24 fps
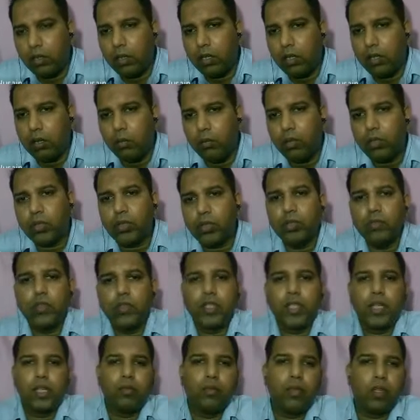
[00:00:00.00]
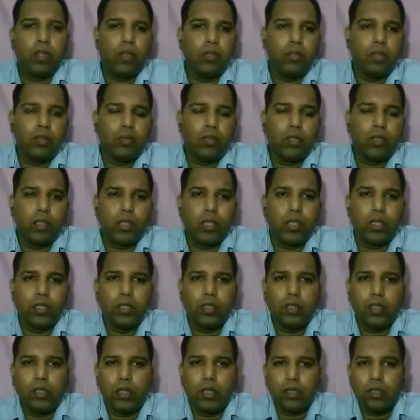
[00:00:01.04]
Most of the time, when you are
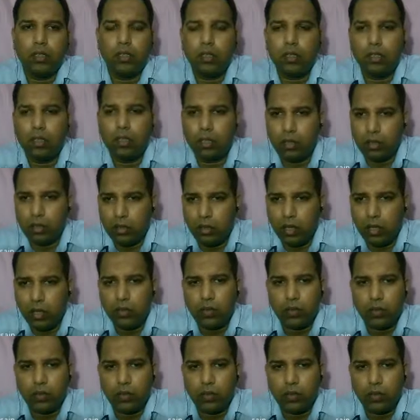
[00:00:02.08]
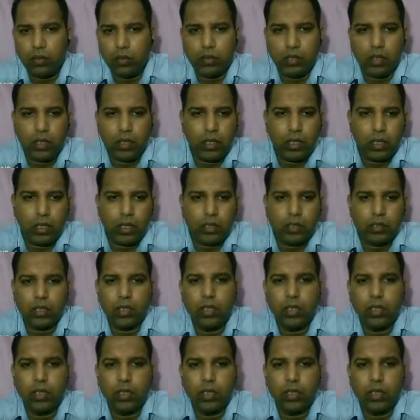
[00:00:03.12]
working in these facilities,